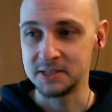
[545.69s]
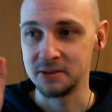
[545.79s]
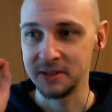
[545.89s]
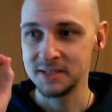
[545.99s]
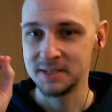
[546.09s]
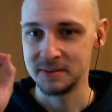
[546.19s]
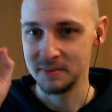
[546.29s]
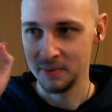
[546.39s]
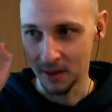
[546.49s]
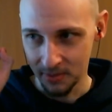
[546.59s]
So this is
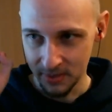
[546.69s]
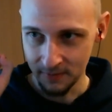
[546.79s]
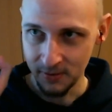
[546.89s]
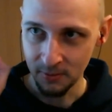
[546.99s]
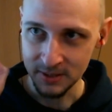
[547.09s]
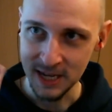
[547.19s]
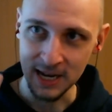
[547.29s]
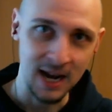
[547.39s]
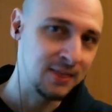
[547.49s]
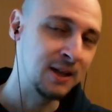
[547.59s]
if you would take
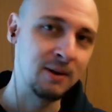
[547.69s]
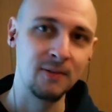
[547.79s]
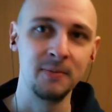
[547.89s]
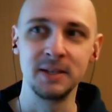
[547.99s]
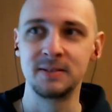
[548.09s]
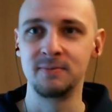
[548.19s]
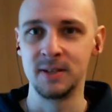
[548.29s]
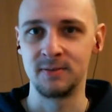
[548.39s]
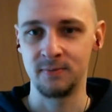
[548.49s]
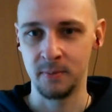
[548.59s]
anything away from
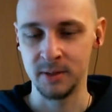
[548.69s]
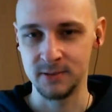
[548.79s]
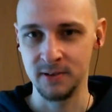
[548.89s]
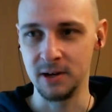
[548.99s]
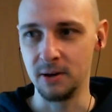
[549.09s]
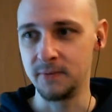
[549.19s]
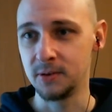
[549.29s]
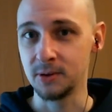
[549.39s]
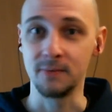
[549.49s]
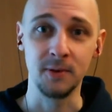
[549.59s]
this video, if you're
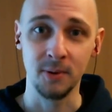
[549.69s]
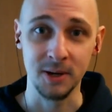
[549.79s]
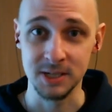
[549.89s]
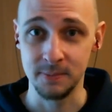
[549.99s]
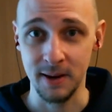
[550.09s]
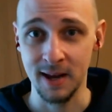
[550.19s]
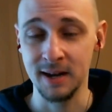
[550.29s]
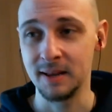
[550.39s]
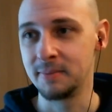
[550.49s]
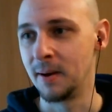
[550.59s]
looking for work in Japan,
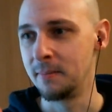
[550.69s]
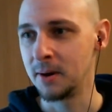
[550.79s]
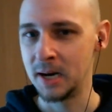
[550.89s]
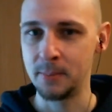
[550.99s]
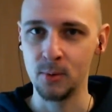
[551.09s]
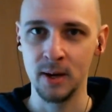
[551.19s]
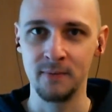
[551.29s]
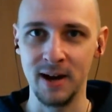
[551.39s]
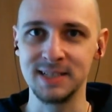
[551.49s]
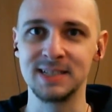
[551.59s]
my number one
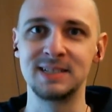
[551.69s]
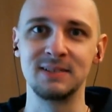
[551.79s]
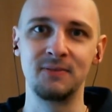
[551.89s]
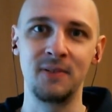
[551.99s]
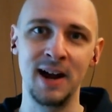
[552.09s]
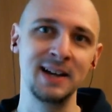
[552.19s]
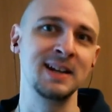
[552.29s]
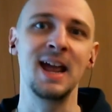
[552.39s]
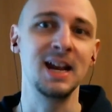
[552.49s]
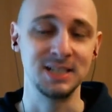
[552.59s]
advice is to find an
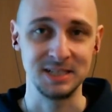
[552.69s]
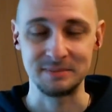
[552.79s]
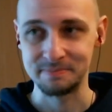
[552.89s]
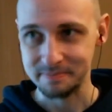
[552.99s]
agent.